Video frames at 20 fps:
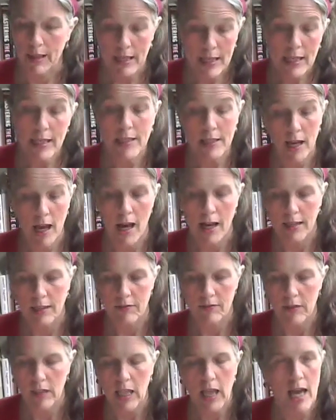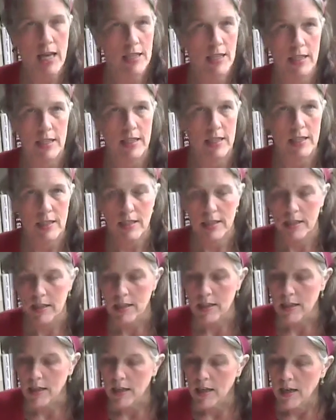these kind of classes.
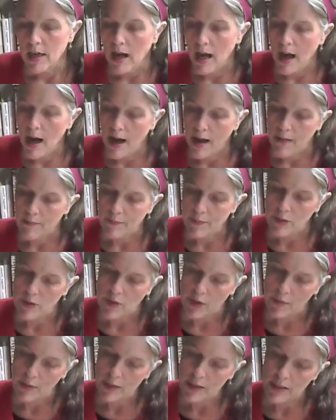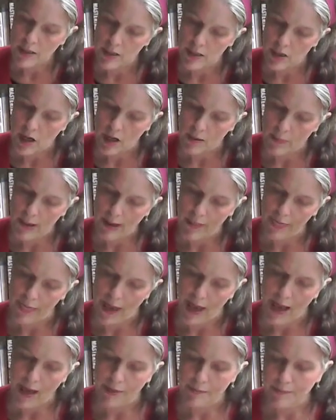So I wanted to talk about
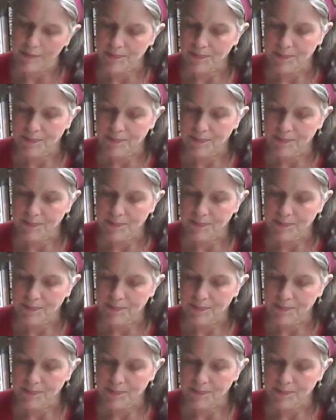that